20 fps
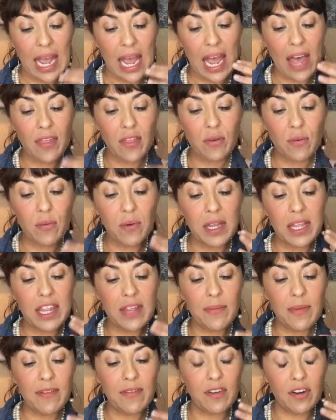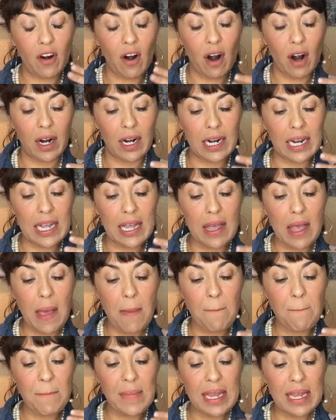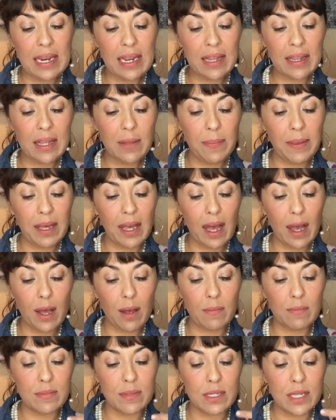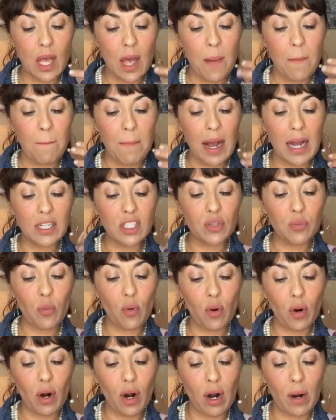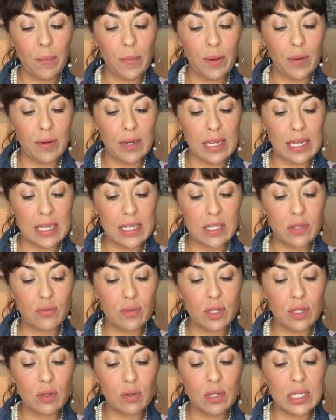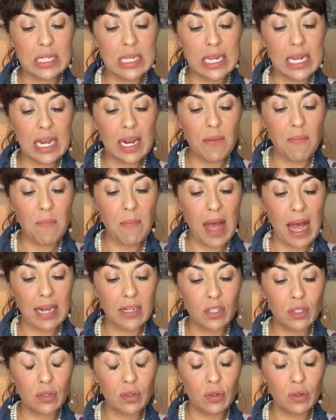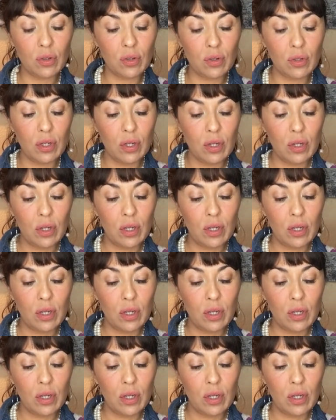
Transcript: and the rhythm of your heart immediately becomes much more harmonious, resulting in a magical